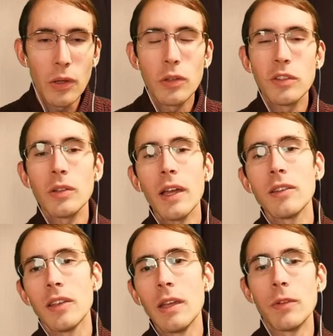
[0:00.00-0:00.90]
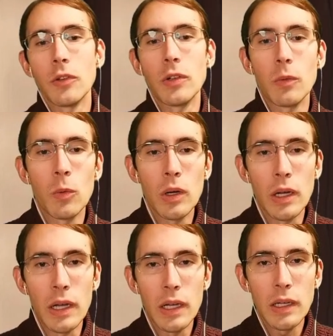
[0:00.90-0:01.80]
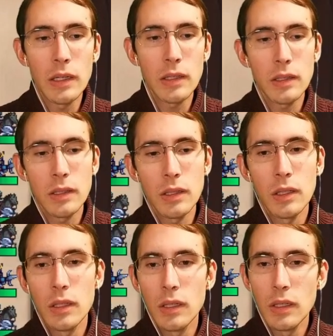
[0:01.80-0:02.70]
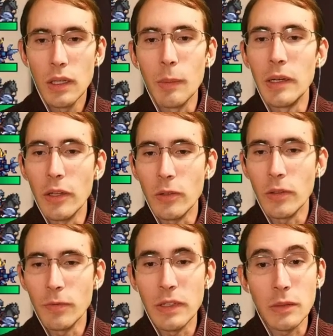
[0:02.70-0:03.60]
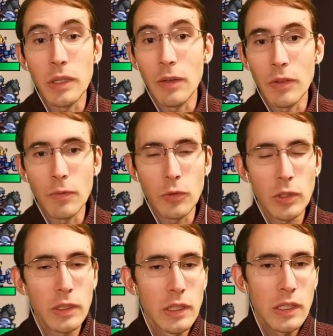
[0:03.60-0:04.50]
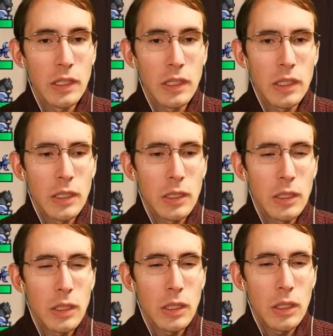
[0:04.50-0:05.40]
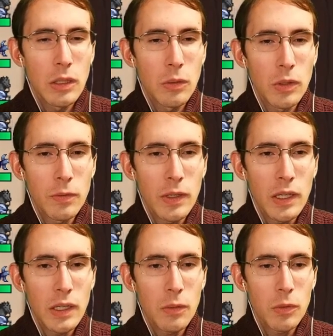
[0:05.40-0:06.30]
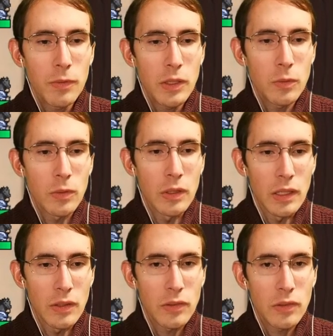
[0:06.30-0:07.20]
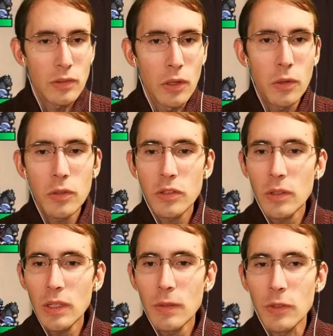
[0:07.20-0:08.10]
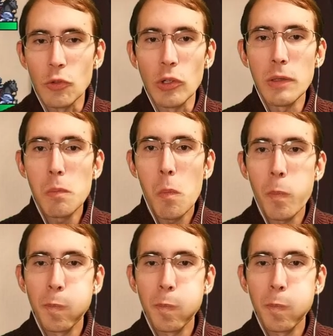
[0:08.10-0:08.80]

No, you still count as infantry. Why? I mean, other than the fact that we have infantry. What if I what if I do this? No, you're still infantry.